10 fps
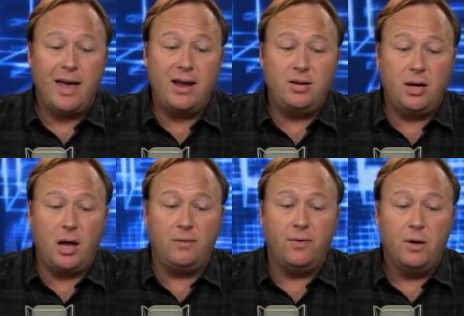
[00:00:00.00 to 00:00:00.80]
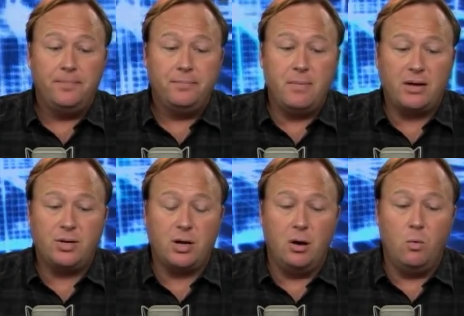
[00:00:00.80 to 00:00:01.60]
ATF
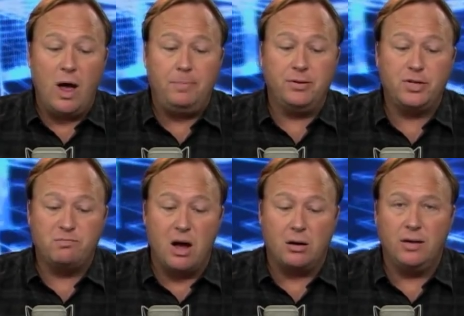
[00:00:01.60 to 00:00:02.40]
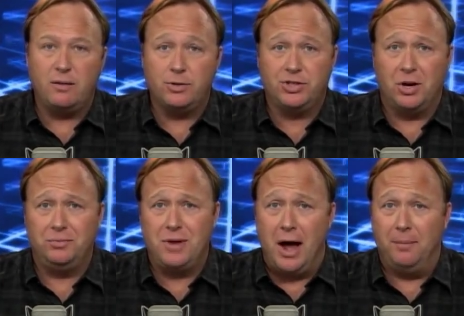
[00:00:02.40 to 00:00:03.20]
Mexico weapons smuggling. They were
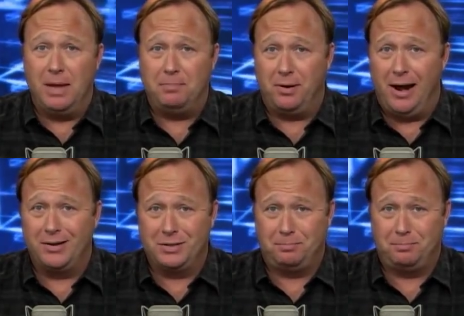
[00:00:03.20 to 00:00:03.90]
so dumb, they put it out as